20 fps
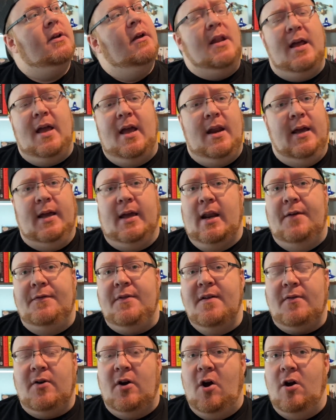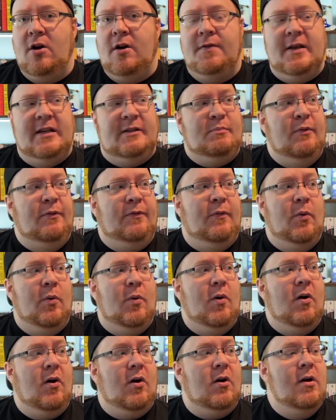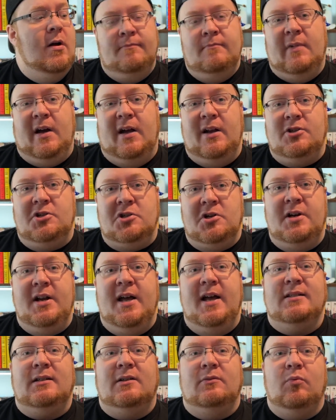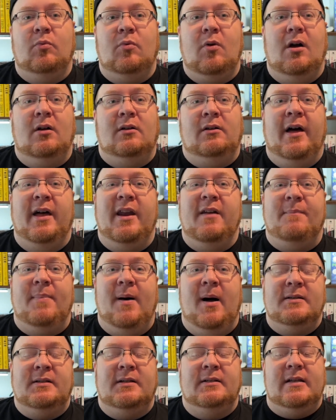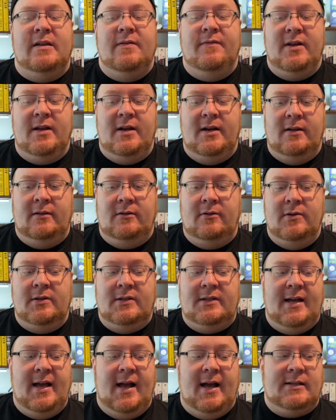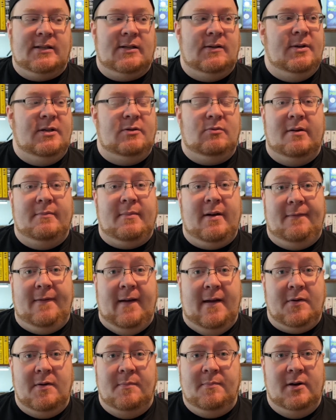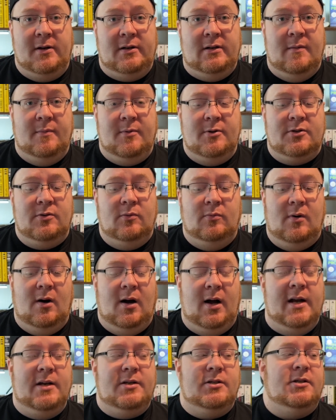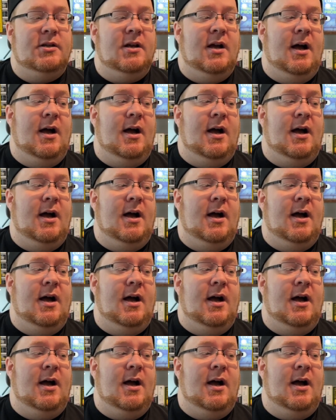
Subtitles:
And again, I've never heard of these before, but John has a lot of positivity and enthusiasm. He's one of my favorite booktubers to watch.